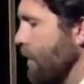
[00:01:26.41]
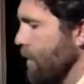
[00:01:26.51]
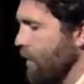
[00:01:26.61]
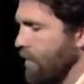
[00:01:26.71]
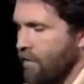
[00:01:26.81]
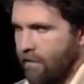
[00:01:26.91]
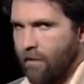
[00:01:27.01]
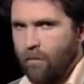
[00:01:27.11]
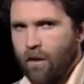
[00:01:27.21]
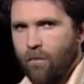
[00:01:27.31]
This is
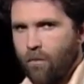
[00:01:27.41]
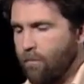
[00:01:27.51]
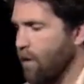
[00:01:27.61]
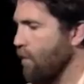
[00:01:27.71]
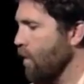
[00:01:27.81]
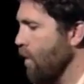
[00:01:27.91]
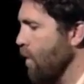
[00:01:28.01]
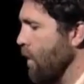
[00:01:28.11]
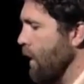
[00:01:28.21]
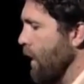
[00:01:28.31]
sometimes what people
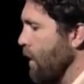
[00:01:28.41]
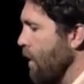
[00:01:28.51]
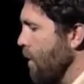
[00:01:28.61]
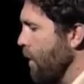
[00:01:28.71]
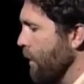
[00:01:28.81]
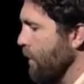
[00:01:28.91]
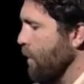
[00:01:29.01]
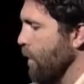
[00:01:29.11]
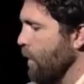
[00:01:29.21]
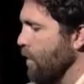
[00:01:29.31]
call clean coal. This
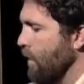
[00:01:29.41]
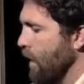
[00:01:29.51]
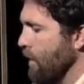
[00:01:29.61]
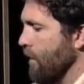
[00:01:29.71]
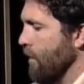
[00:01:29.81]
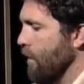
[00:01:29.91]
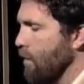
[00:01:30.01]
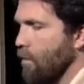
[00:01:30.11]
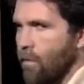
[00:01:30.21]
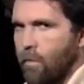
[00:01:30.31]
is where you take the
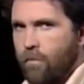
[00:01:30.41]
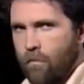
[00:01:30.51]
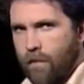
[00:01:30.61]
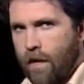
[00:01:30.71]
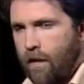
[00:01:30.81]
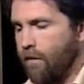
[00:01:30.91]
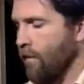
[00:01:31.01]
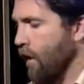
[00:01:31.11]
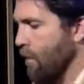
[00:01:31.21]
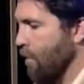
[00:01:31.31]
CO2 from the
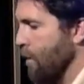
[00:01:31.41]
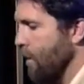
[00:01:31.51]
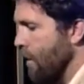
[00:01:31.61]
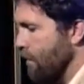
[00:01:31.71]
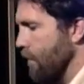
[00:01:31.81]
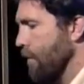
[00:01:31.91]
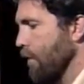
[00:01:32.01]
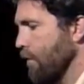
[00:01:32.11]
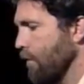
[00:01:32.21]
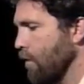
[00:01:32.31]
output of a
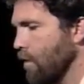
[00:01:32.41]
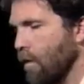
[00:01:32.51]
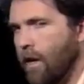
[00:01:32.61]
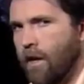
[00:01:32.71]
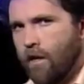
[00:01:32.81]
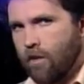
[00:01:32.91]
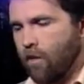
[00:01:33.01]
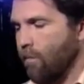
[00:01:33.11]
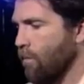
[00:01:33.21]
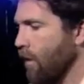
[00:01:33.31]
fossil fuel and
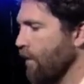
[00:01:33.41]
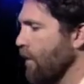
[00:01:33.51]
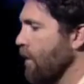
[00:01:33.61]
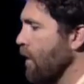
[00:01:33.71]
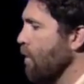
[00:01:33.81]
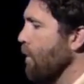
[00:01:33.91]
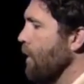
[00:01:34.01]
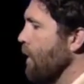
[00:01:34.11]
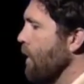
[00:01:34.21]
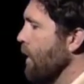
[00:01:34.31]
you compress it and you
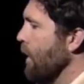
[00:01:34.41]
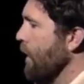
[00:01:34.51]
bury it.